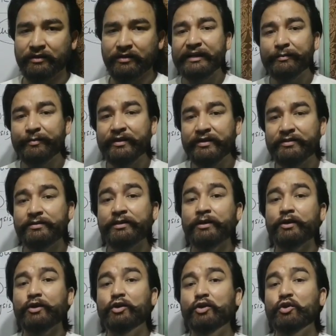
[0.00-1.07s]
It means
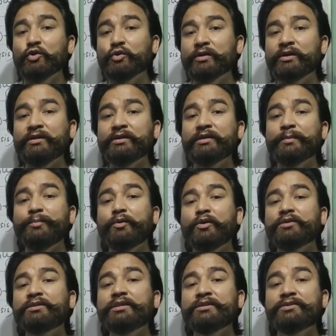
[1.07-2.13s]
during the
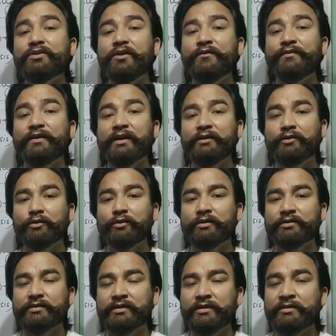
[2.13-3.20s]
process of
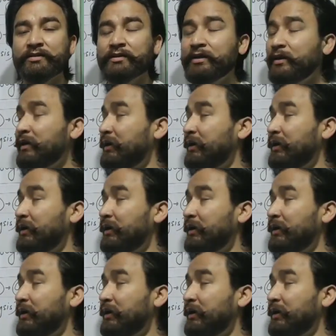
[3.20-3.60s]
electrolysis,